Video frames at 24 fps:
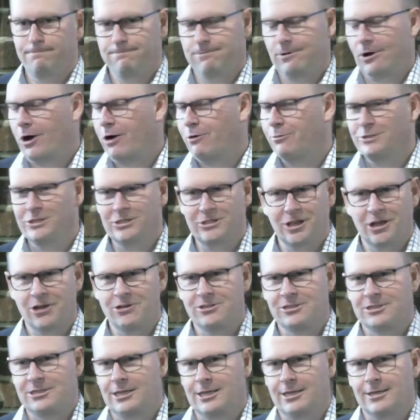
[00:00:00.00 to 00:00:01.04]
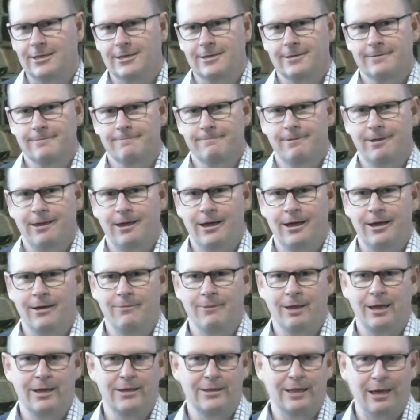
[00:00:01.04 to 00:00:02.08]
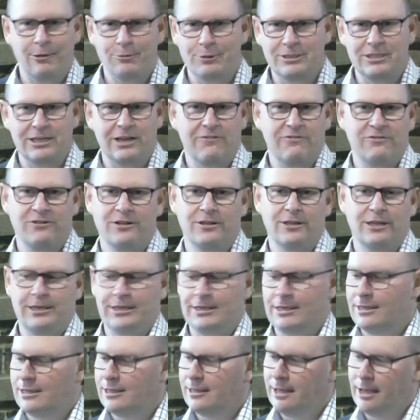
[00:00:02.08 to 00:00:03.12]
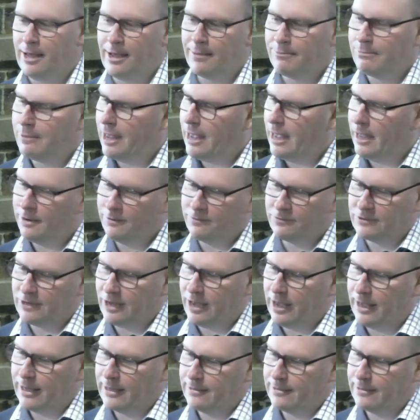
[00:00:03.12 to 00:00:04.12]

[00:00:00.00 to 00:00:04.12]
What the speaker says: I was so sick, and they were definitely out of date.